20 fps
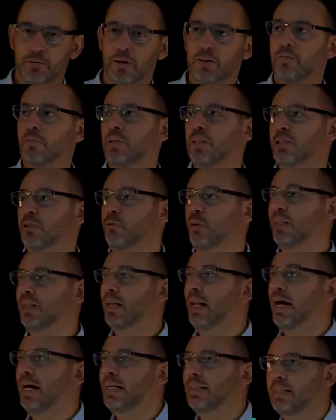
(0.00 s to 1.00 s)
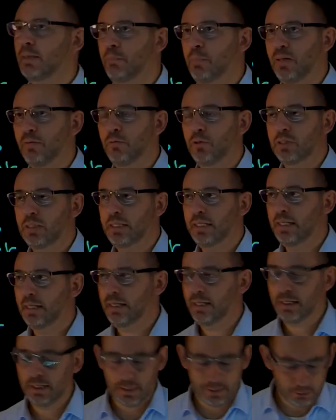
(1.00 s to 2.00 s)
for infinite straight lines previously
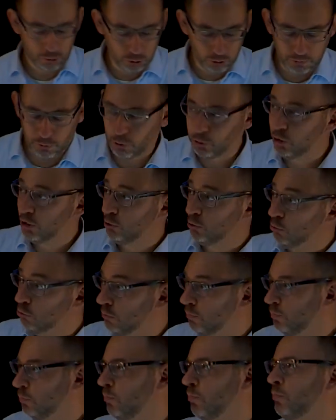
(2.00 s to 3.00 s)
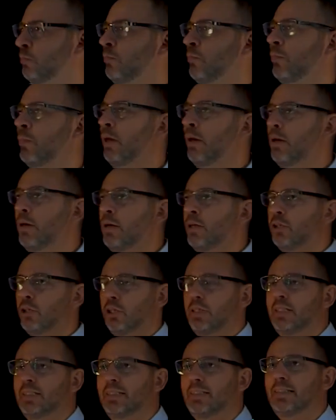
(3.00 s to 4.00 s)
in 242. So
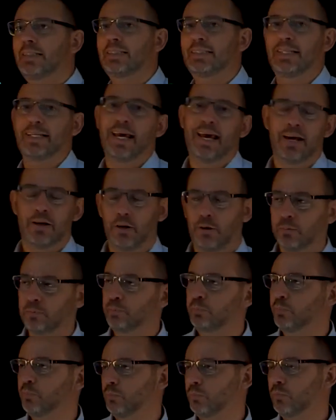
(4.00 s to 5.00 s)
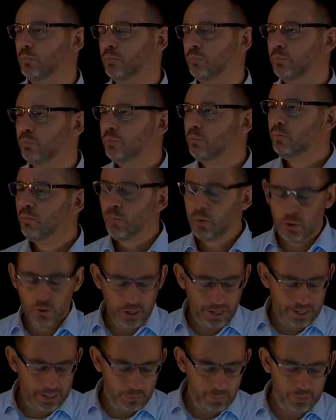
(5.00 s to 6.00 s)
this is the scenario.
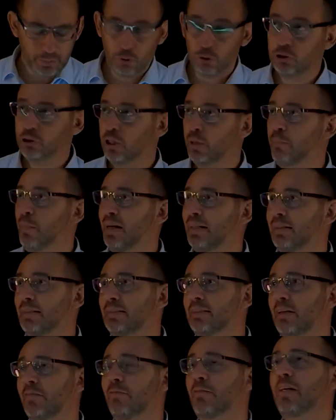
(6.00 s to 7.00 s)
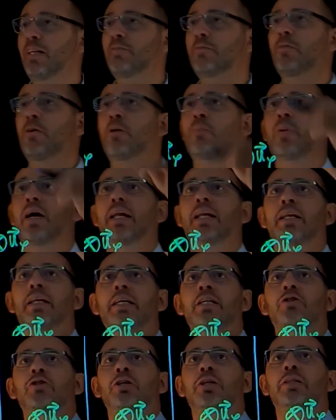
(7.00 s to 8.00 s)
Okay, let me also remind that these are filiform and
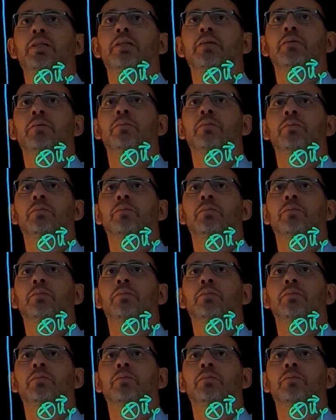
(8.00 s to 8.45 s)
rigid